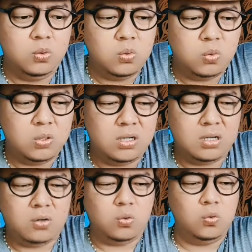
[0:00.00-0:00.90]
Ooh,
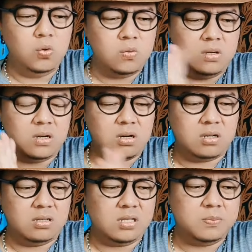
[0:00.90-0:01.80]
ooh
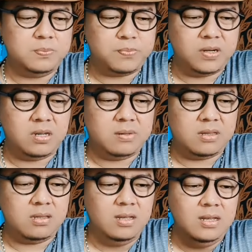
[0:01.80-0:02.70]
girl, that's pretty but
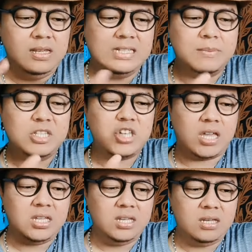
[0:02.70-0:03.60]
it's a bit
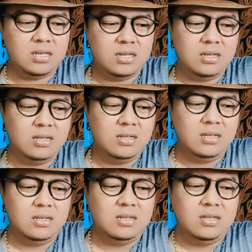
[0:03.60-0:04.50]
shaky.
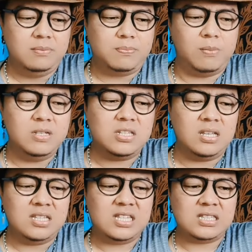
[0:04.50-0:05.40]
Probably
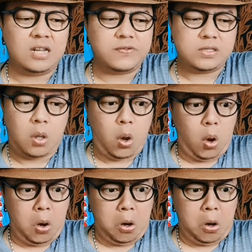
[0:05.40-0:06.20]
she's nervous. Oh